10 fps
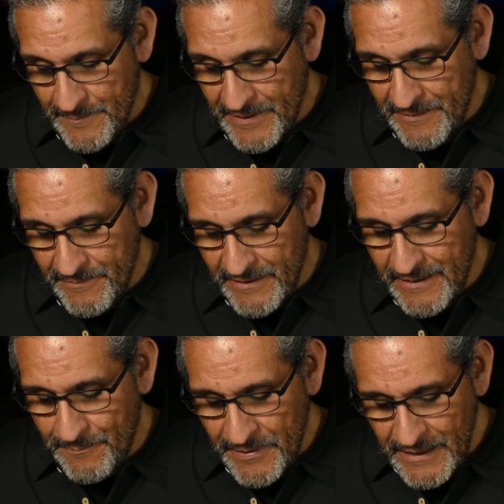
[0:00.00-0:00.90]
But
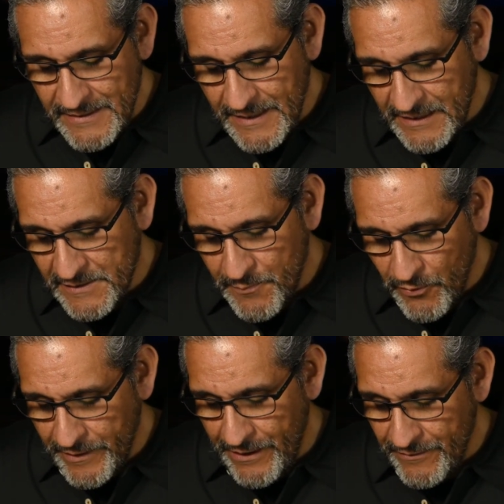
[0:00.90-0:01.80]
the peace that is
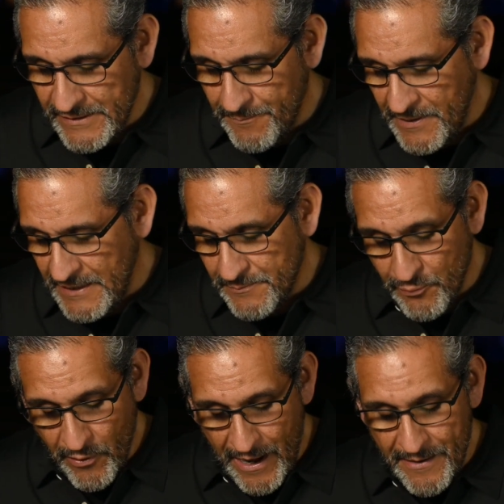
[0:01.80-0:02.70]
spoken here is the peace
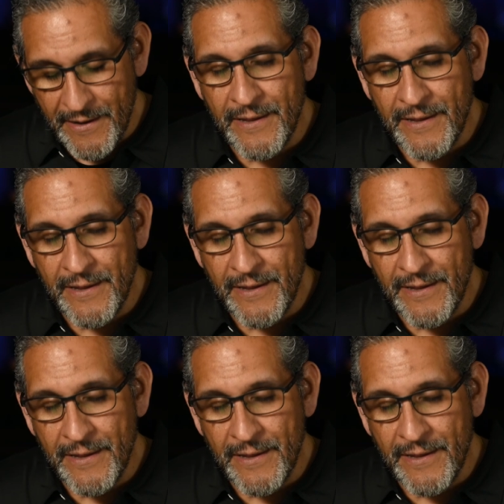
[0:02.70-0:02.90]
brought